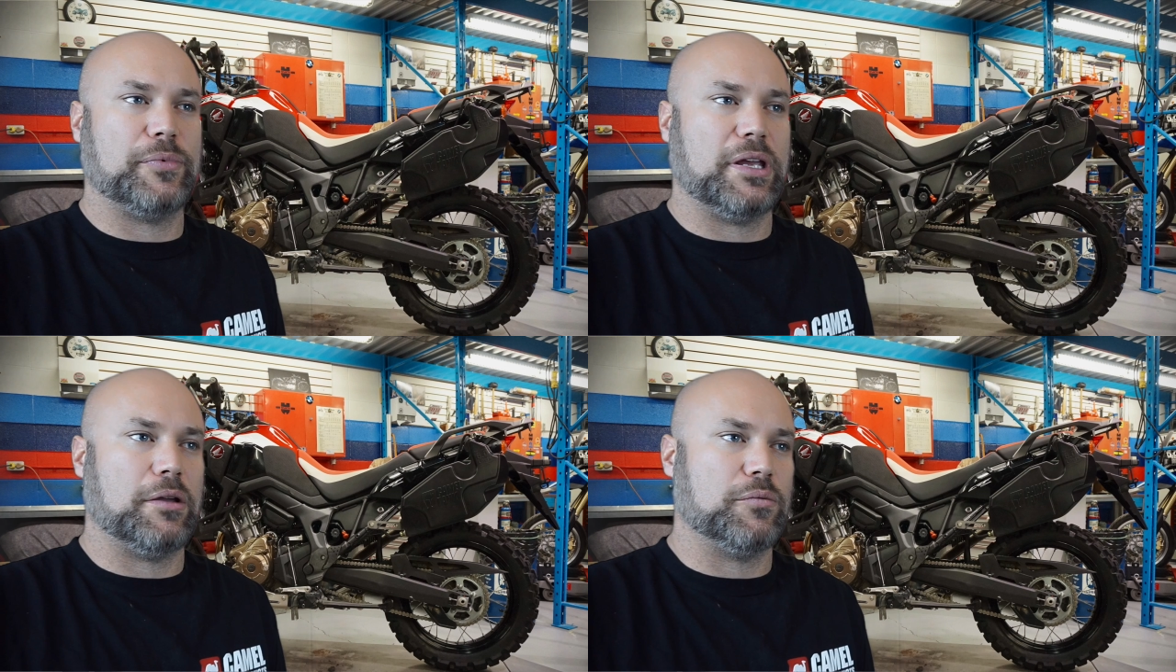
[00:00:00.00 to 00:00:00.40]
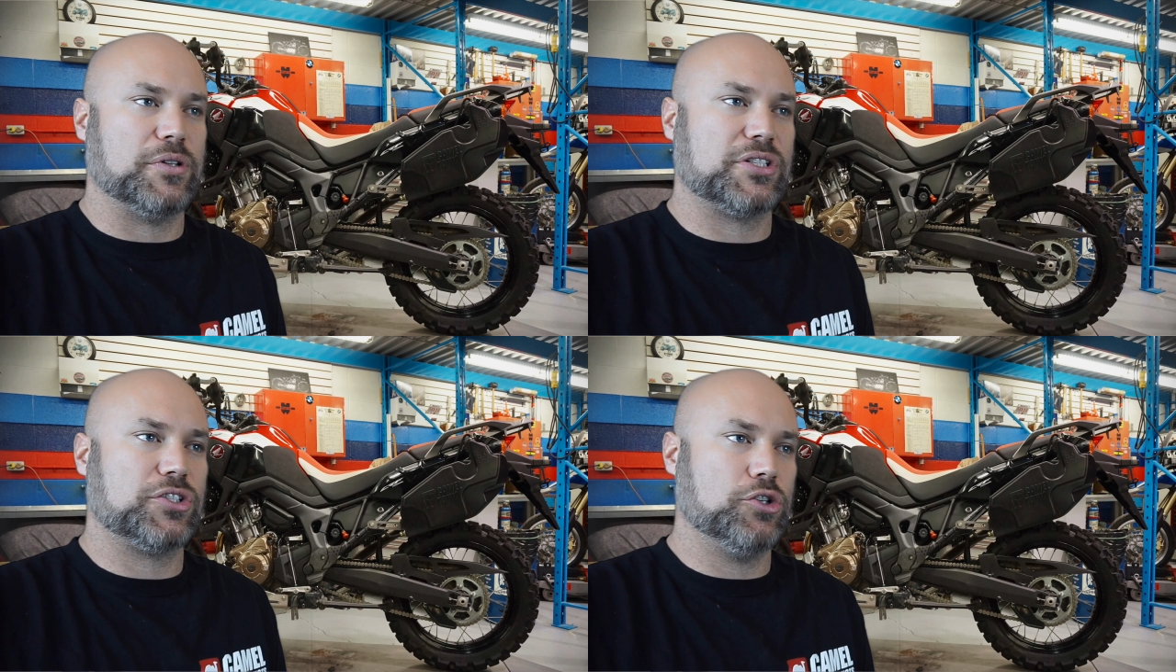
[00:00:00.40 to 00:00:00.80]
it
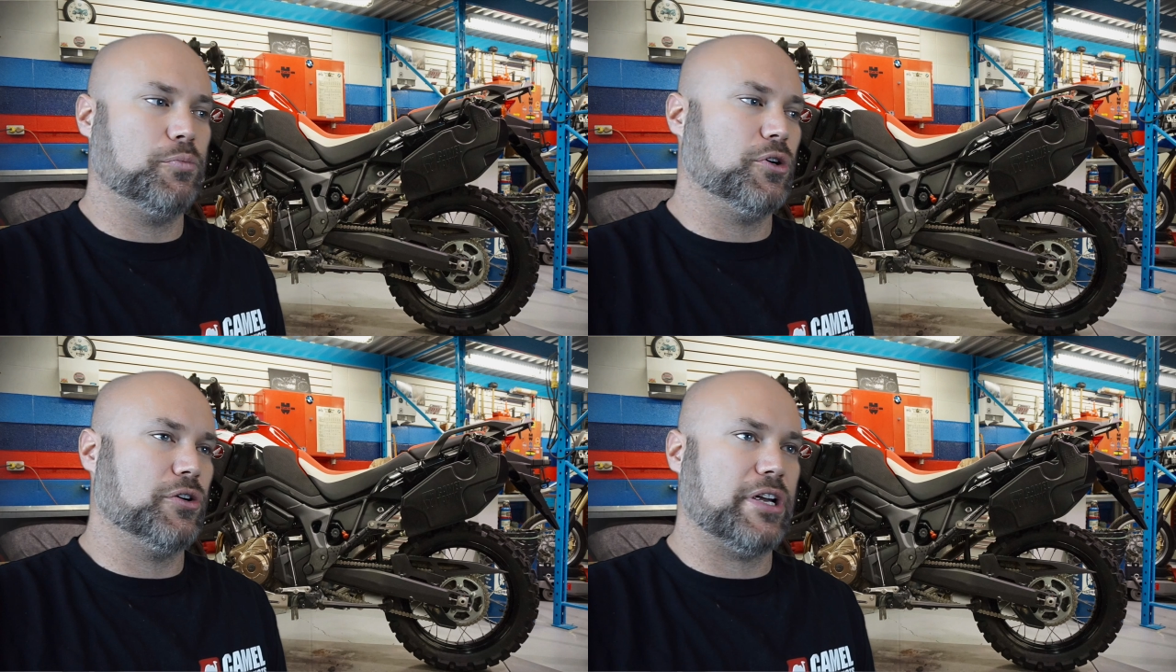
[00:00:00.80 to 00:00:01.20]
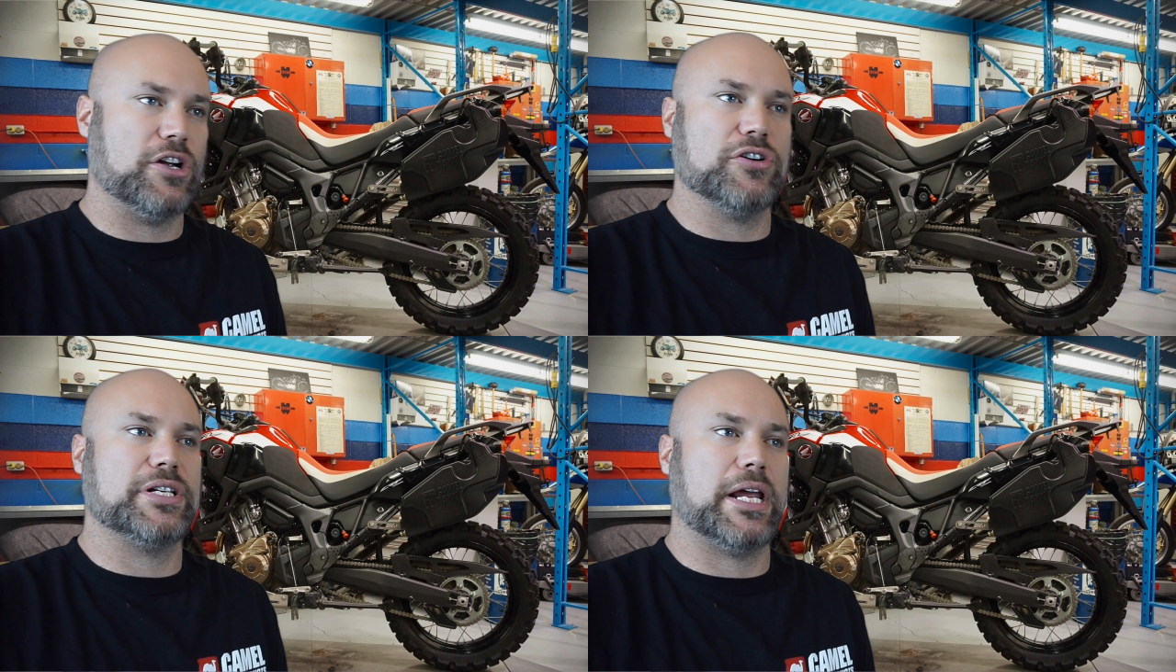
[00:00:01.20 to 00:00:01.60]
was super
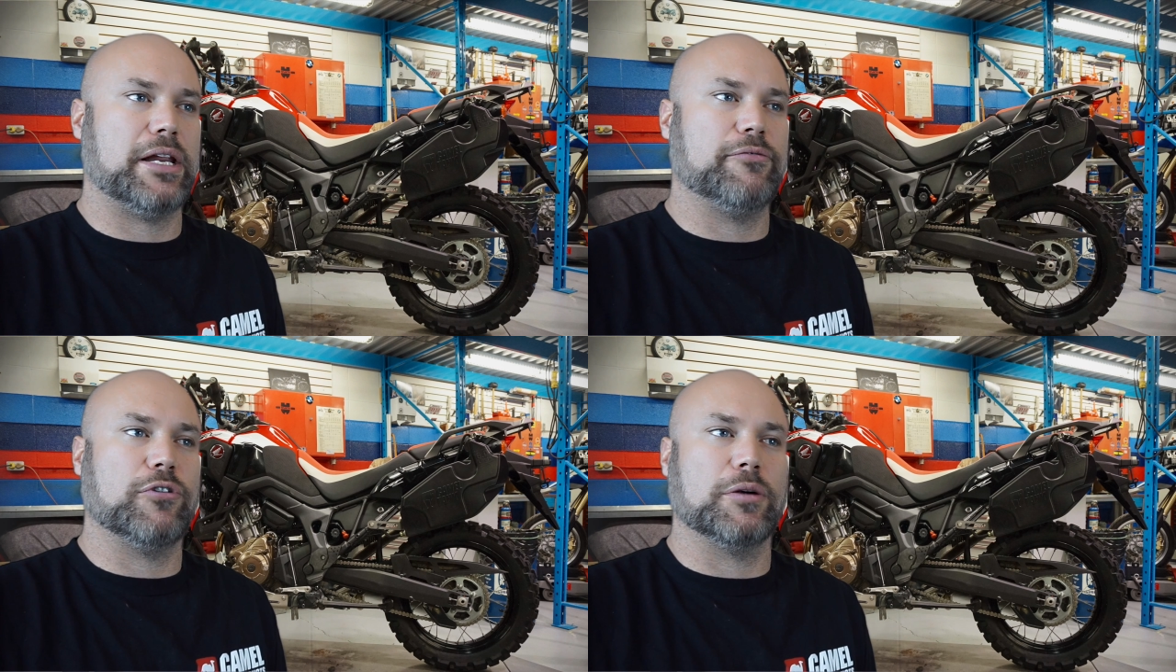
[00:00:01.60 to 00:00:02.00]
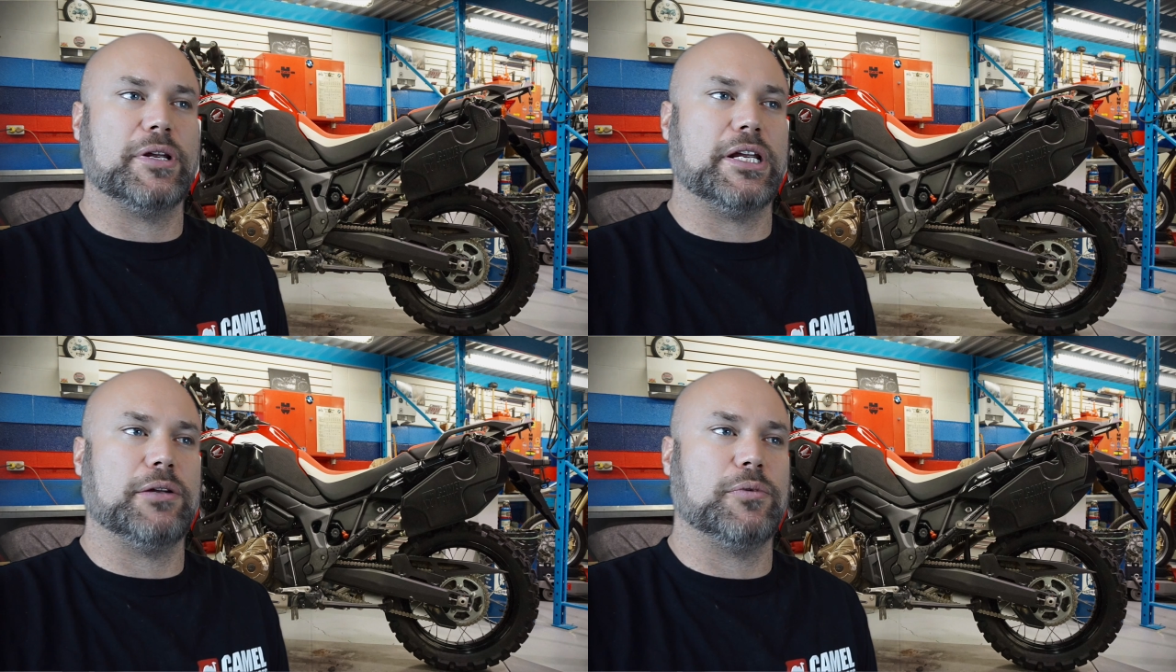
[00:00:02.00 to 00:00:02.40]
irritating for me